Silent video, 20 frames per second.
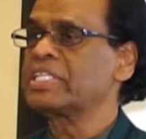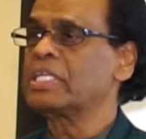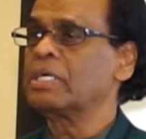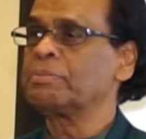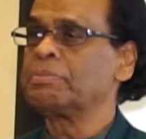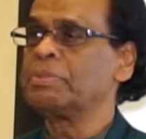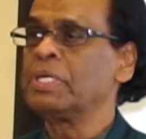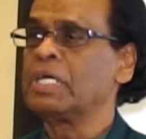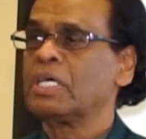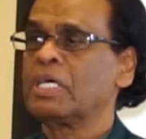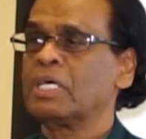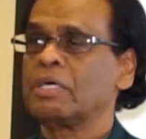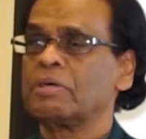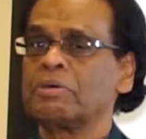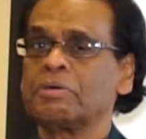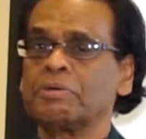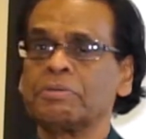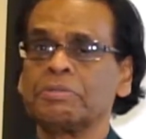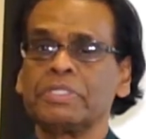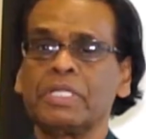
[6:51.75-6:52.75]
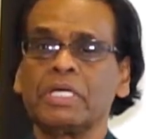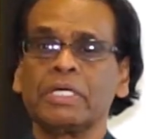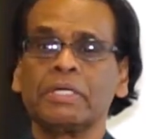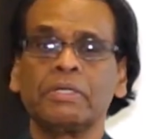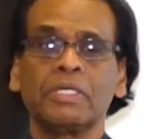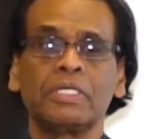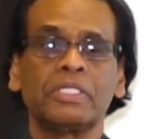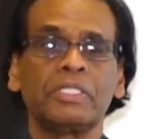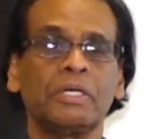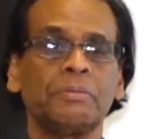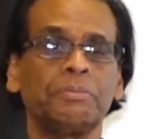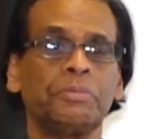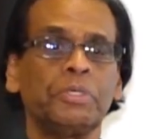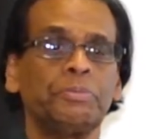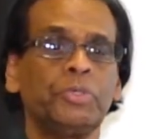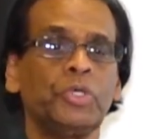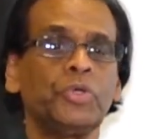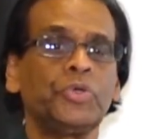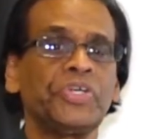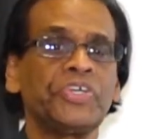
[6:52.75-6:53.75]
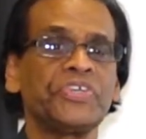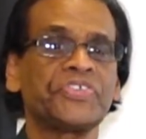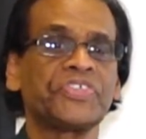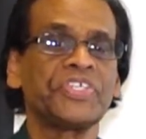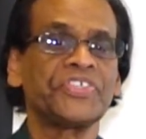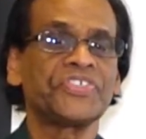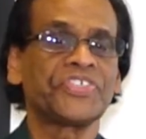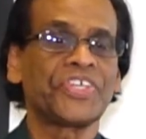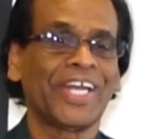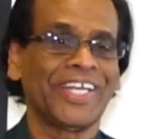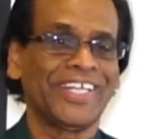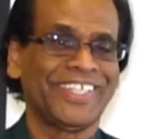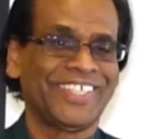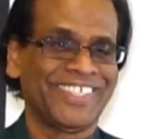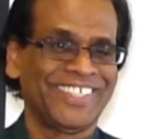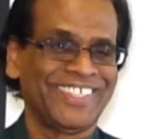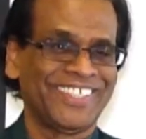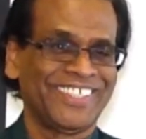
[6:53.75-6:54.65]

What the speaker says: the beauty is inside.